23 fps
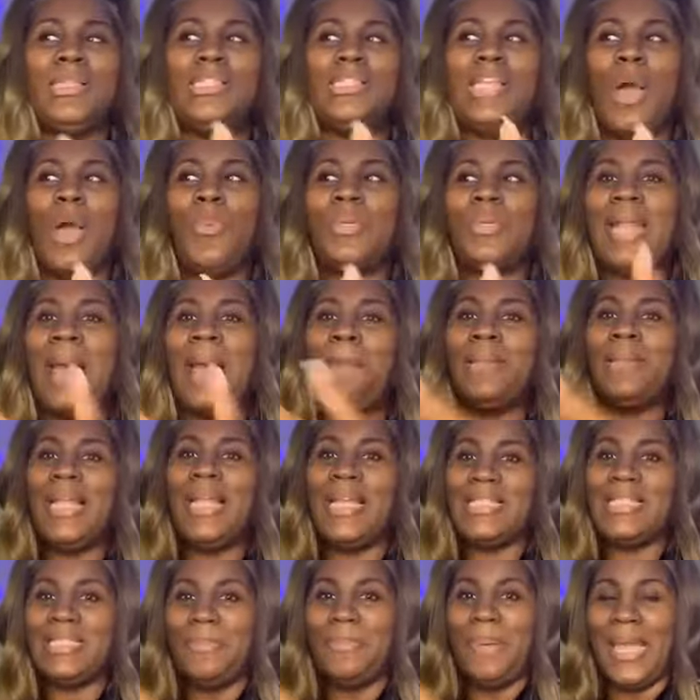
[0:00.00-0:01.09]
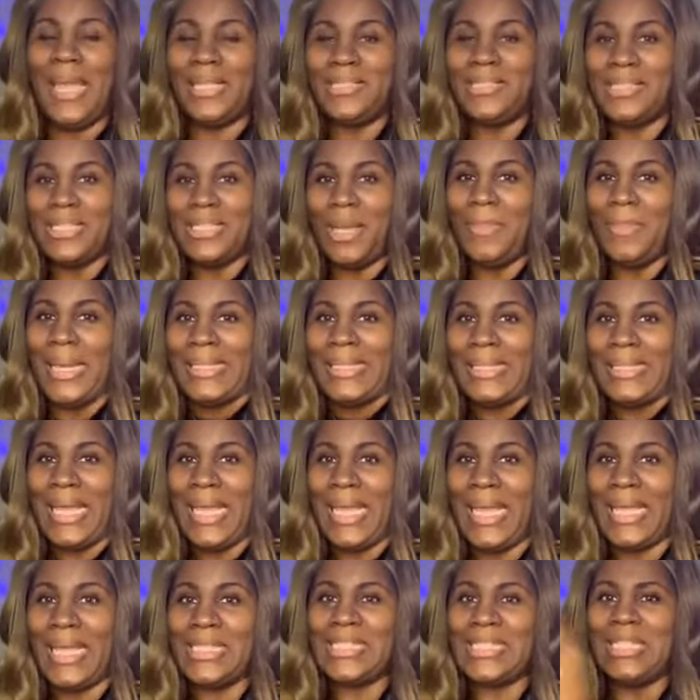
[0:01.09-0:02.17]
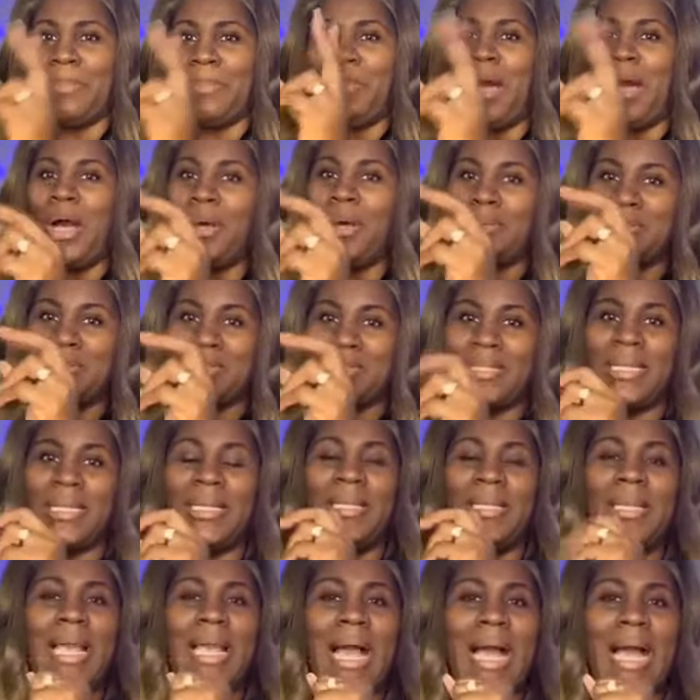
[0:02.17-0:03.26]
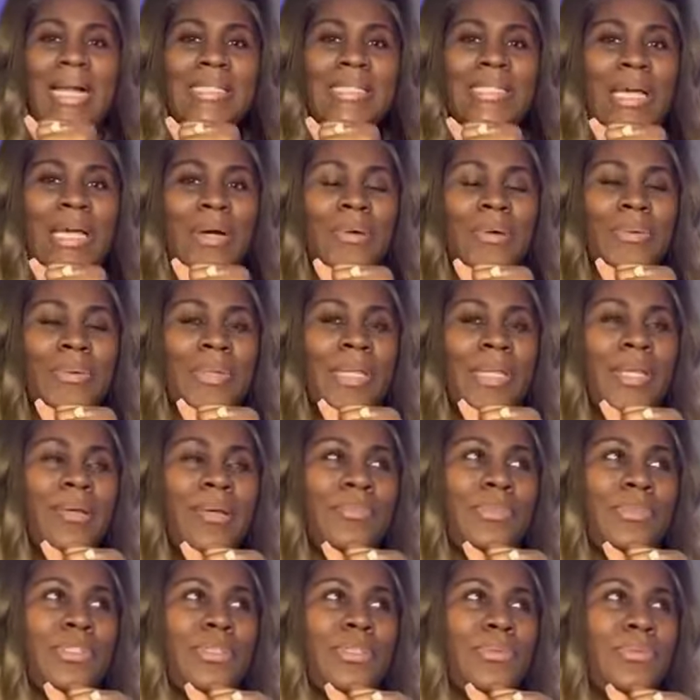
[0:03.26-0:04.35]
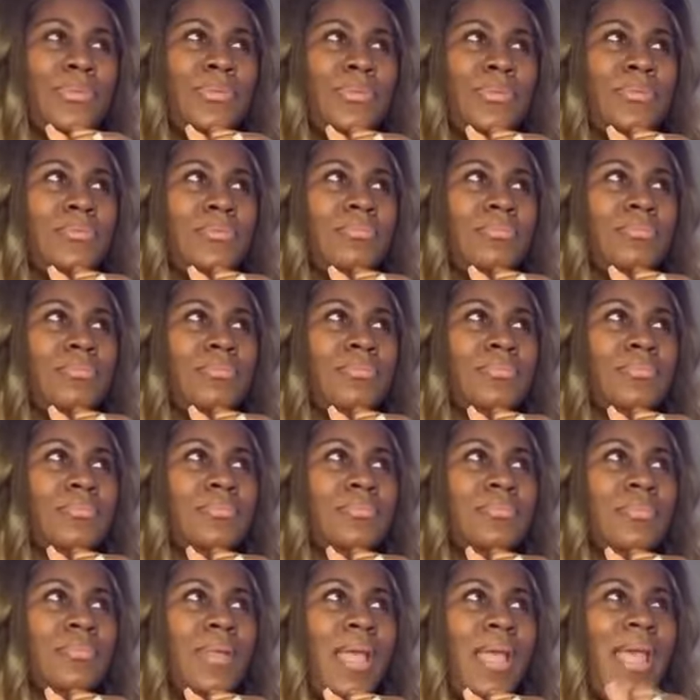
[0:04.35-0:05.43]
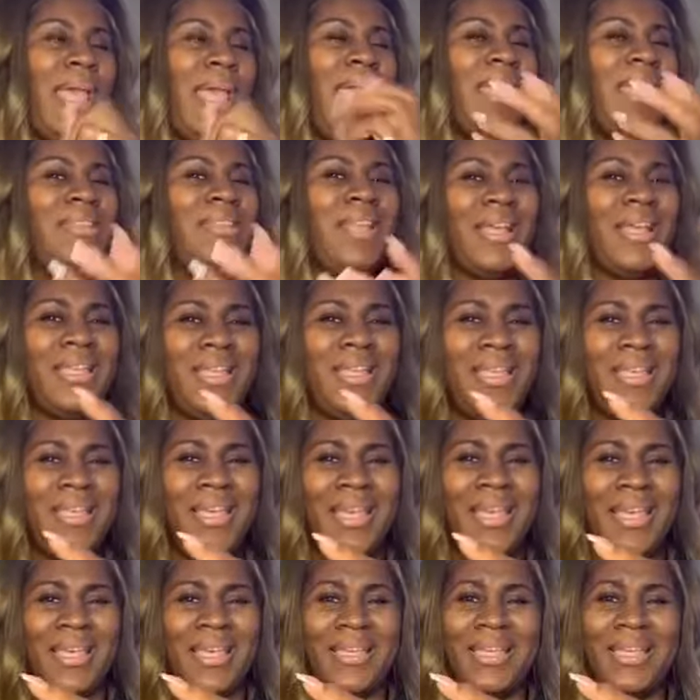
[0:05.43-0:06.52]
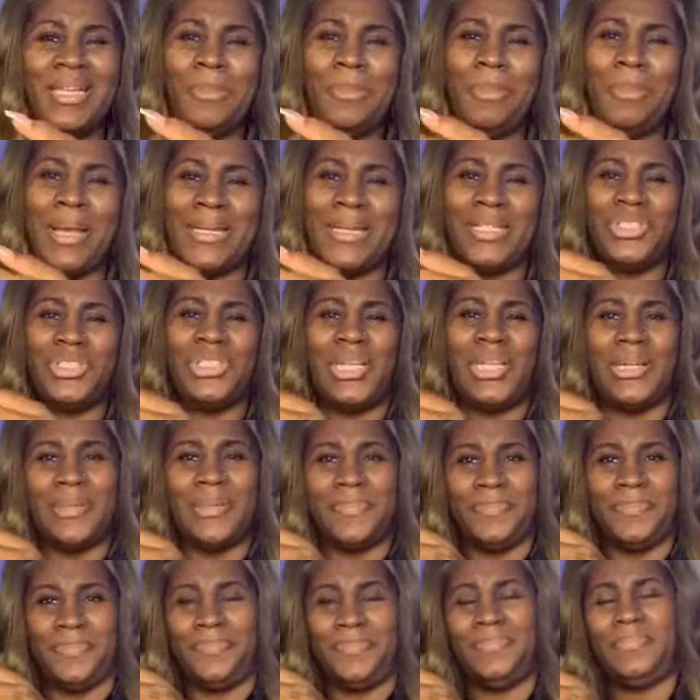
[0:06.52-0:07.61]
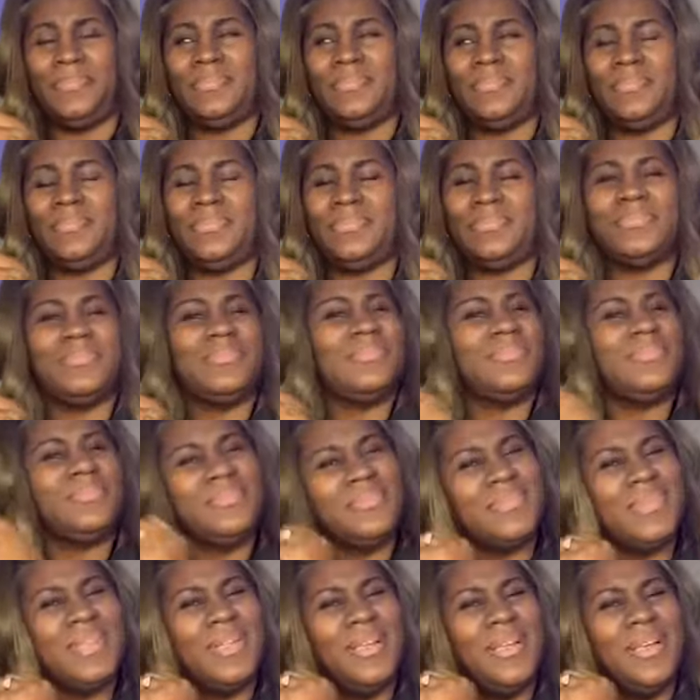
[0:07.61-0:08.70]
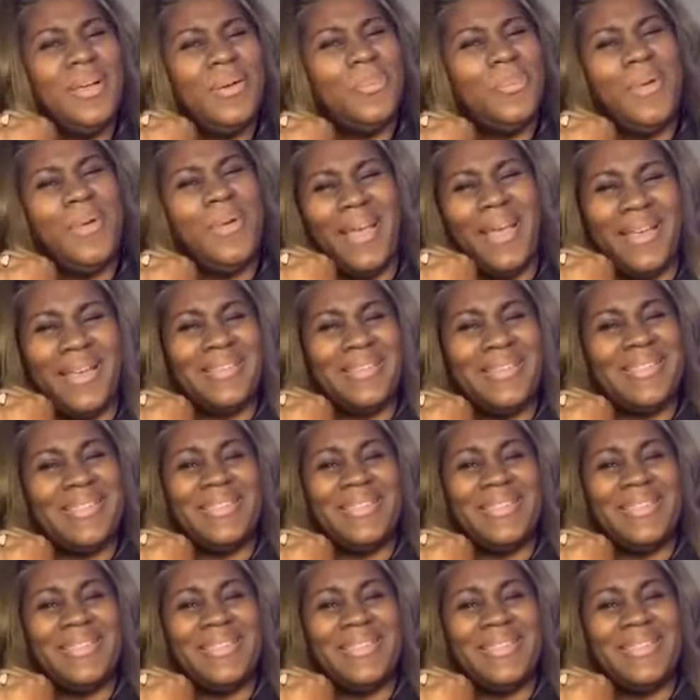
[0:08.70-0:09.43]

So when I placed the patches on my dad, supposedly I told him to act like he can't get up out the chair. What?